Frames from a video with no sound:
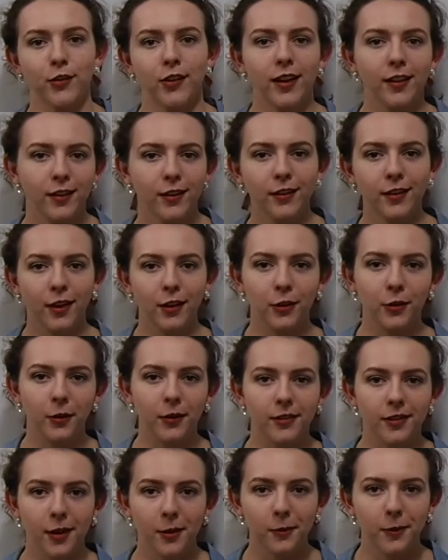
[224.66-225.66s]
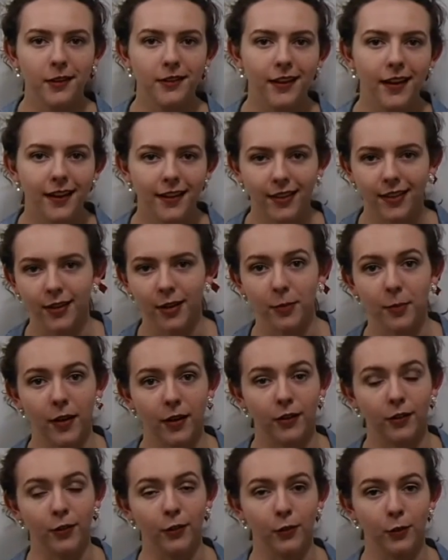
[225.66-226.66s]
sailing your downwind leg, the
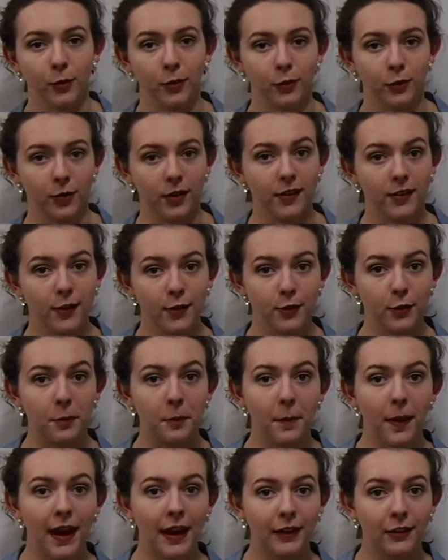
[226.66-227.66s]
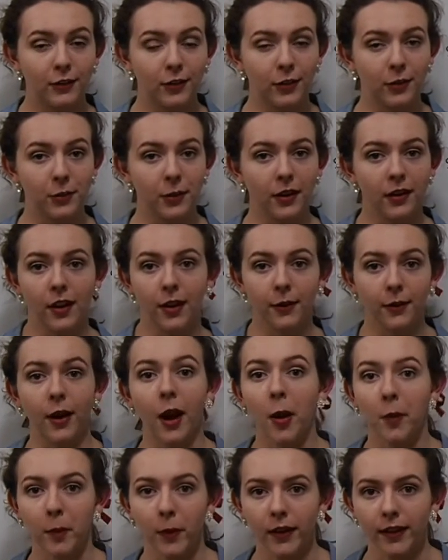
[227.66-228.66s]
competitors will transition back to another
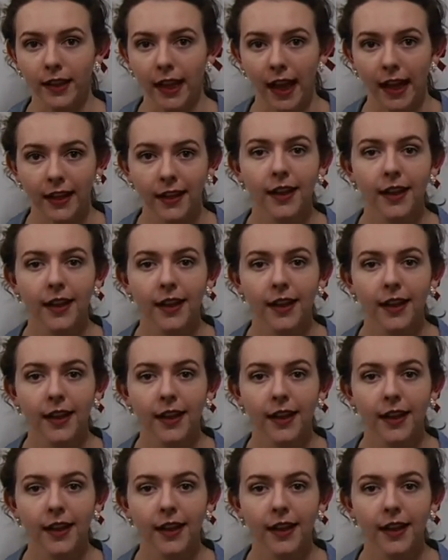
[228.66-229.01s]
upwind leg.